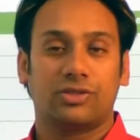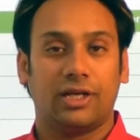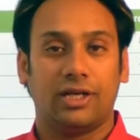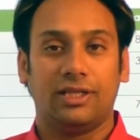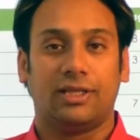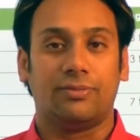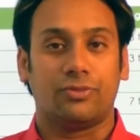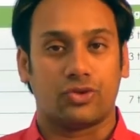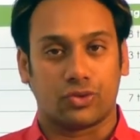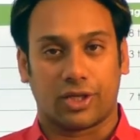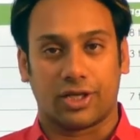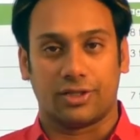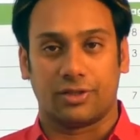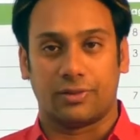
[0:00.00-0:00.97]
study them
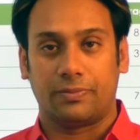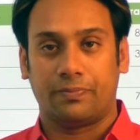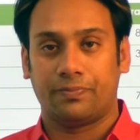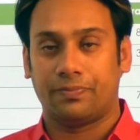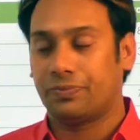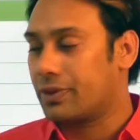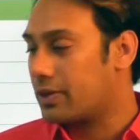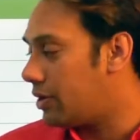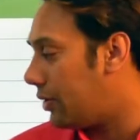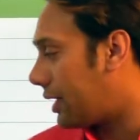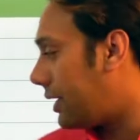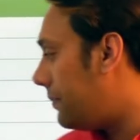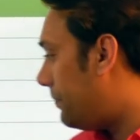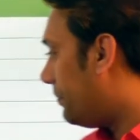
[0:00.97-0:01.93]
together
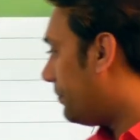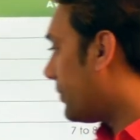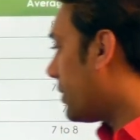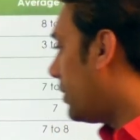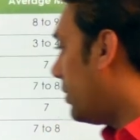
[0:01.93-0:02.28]
okay